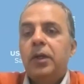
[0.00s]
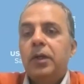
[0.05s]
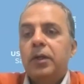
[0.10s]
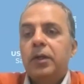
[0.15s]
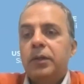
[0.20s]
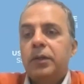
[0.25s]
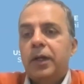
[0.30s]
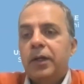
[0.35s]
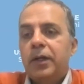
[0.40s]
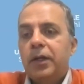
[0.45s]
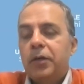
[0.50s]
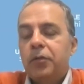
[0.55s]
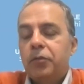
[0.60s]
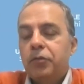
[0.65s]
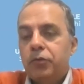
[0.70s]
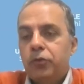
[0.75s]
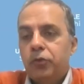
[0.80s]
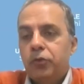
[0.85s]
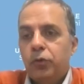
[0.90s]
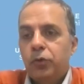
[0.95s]
that have
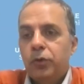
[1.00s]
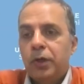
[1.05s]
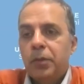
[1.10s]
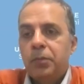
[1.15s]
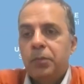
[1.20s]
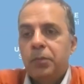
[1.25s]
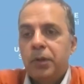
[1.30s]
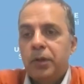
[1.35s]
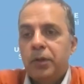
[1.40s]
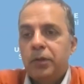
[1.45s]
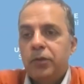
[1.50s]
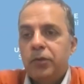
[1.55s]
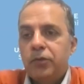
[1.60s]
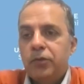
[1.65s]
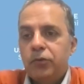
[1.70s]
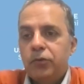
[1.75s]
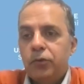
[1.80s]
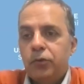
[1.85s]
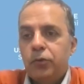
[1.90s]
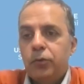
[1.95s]
shown up in the
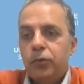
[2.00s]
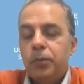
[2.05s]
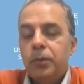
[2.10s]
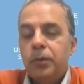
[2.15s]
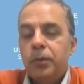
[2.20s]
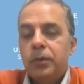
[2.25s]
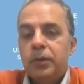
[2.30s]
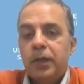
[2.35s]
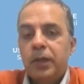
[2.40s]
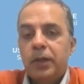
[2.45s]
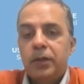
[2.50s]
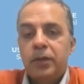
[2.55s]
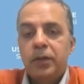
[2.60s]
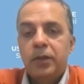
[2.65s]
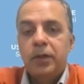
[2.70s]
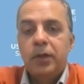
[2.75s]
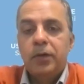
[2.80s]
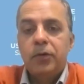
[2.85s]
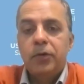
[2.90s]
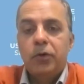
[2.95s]
SOAP that
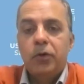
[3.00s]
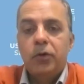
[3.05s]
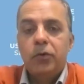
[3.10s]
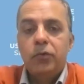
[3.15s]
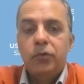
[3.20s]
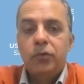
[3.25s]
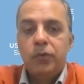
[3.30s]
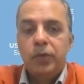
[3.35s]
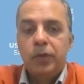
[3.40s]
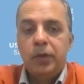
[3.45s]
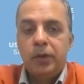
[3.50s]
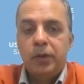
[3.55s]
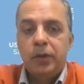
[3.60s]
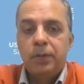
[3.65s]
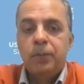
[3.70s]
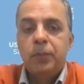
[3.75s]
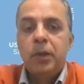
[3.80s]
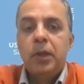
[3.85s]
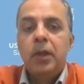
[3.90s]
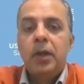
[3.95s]
they are not filled.
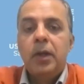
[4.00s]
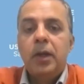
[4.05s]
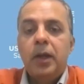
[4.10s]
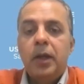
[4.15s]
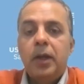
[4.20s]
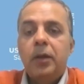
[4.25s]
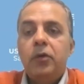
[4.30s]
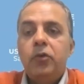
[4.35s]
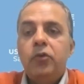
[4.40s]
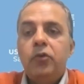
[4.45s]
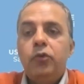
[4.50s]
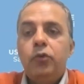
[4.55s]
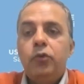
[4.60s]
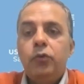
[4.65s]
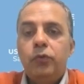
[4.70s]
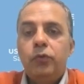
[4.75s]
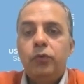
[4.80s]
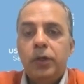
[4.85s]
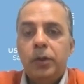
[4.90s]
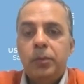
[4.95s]
And you
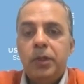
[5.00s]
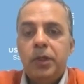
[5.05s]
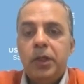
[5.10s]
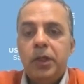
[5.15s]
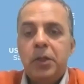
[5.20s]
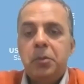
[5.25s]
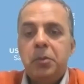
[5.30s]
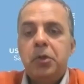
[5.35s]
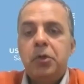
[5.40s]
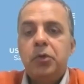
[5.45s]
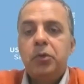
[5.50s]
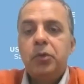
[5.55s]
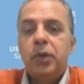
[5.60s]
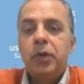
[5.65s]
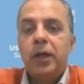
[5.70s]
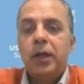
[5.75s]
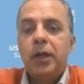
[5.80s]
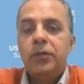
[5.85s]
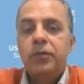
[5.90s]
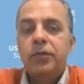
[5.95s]
will be able to
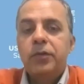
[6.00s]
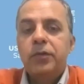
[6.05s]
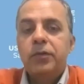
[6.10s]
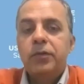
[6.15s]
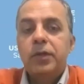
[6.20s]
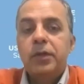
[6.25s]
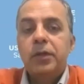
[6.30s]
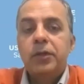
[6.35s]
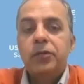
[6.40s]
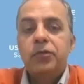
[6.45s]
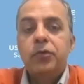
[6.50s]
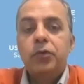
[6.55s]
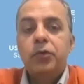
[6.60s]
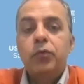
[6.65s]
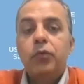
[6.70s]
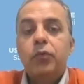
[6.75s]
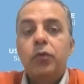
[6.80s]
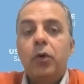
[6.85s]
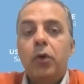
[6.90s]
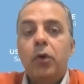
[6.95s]
access the list
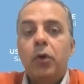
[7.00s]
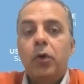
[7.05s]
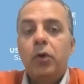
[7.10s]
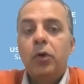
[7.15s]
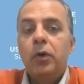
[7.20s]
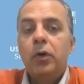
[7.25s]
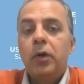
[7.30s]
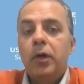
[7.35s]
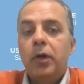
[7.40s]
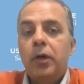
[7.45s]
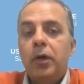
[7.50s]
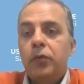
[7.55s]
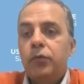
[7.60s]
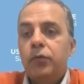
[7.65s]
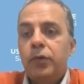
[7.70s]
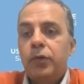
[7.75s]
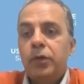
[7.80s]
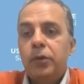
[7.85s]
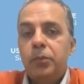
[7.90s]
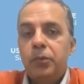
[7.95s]
of all
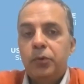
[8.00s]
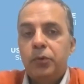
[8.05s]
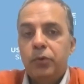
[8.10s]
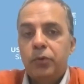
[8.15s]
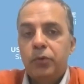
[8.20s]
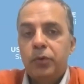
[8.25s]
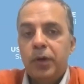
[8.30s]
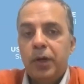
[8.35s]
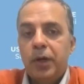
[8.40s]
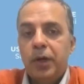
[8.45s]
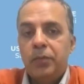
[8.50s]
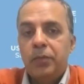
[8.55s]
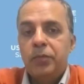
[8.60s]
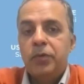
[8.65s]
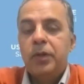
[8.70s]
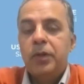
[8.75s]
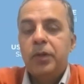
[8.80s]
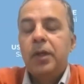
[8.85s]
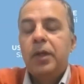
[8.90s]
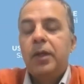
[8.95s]
unfilled
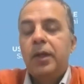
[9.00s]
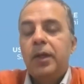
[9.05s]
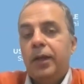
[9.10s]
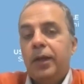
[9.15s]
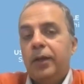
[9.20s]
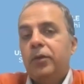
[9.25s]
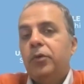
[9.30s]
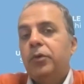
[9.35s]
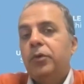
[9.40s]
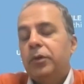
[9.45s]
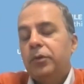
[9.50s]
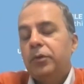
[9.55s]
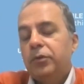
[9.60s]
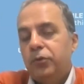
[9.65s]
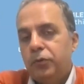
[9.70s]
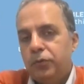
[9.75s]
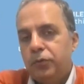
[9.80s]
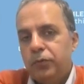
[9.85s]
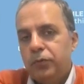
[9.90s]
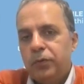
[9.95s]
programs as long as
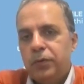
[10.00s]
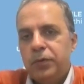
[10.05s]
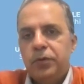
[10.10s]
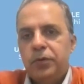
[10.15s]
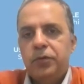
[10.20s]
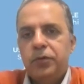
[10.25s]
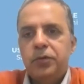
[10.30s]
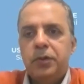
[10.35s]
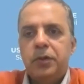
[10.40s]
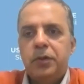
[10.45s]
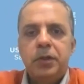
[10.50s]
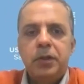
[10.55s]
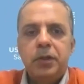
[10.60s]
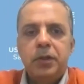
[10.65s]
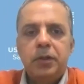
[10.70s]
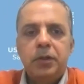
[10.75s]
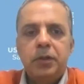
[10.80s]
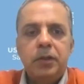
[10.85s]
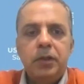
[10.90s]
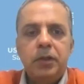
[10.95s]
you've registered
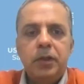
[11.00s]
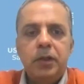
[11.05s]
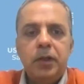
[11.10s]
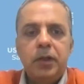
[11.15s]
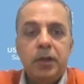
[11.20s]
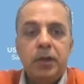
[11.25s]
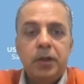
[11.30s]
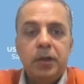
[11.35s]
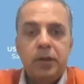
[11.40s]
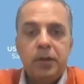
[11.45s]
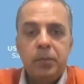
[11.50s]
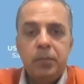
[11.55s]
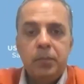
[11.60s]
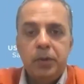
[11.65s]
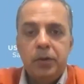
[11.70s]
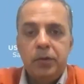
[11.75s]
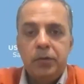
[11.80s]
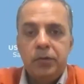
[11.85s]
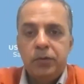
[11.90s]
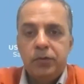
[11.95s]
in the
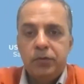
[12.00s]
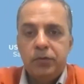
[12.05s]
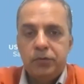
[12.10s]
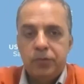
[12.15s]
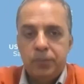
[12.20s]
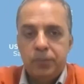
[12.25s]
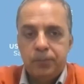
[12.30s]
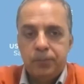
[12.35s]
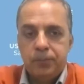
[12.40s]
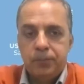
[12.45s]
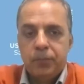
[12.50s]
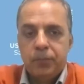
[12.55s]
NRMP system.